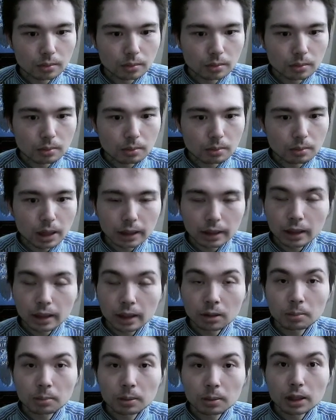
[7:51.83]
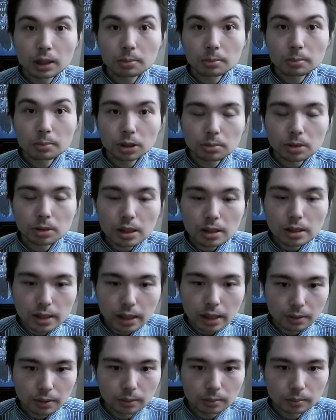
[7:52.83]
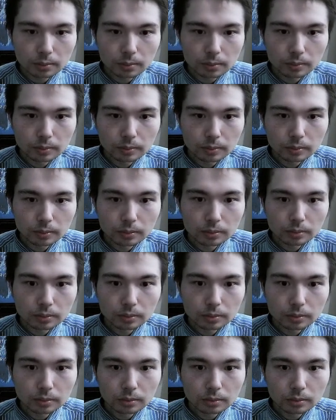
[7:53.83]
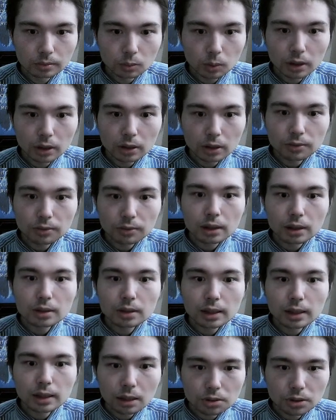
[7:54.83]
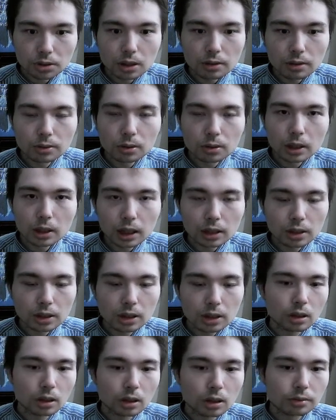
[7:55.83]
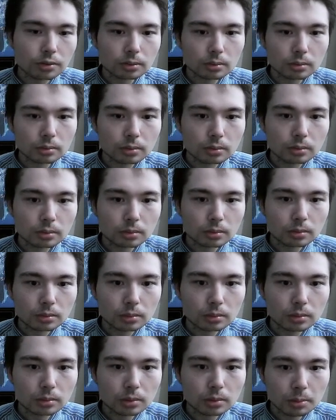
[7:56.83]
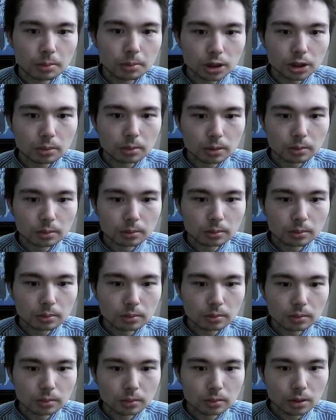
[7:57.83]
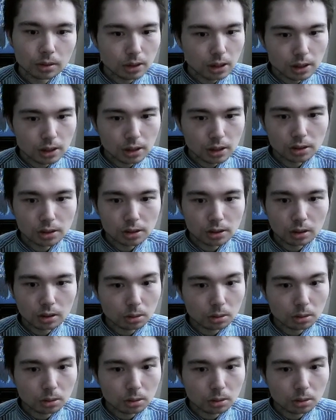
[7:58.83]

Black now plays bishop d7. White defends, and now c4, cutting off the bishop. So this is a cool